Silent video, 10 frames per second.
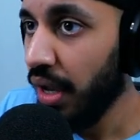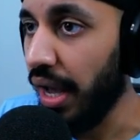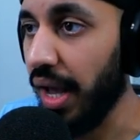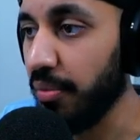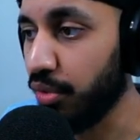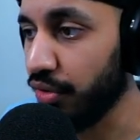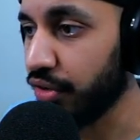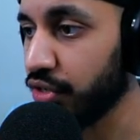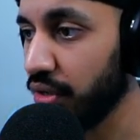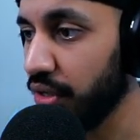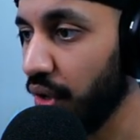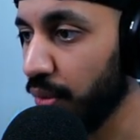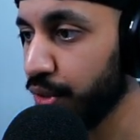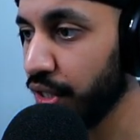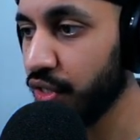Both are solid
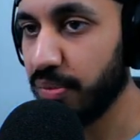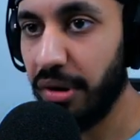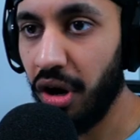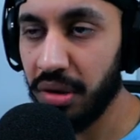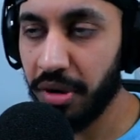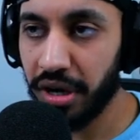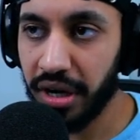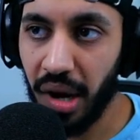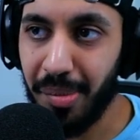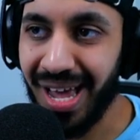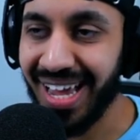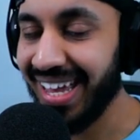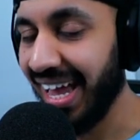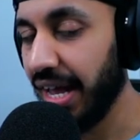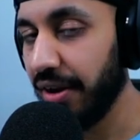options. Polymer grip
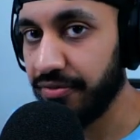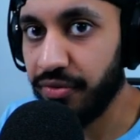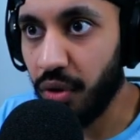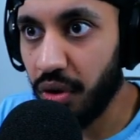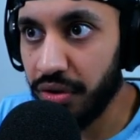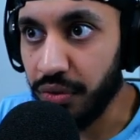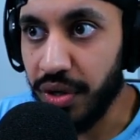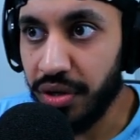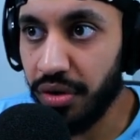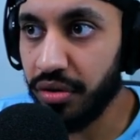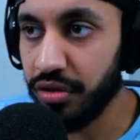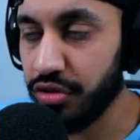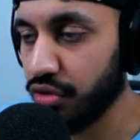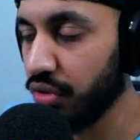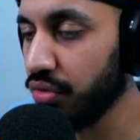again for the recoil
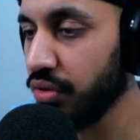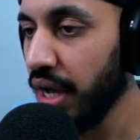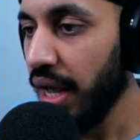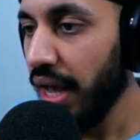control.